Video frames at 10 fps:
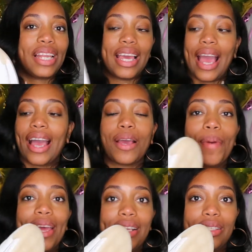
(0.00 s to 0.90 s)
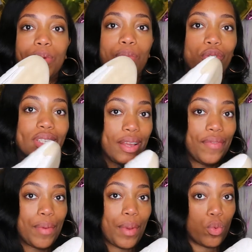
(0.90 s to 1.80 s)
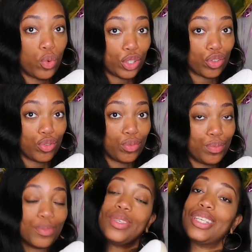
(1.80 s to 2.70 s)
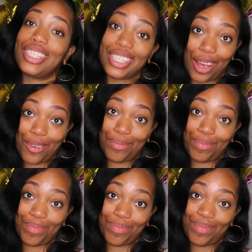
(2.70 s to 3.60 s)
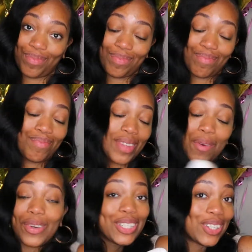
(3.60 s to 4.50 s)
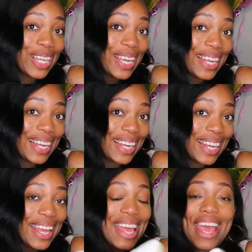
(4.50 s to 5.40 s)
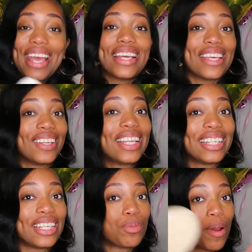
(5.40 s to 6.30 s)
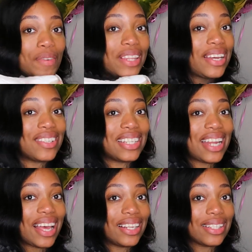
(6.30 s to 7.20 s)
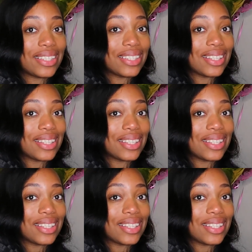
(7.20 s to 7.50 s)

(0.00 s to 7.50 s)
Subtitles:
like I could pair this with more stuff in my wardrobe. So, what y'all think? Y'all think these worth $1,000?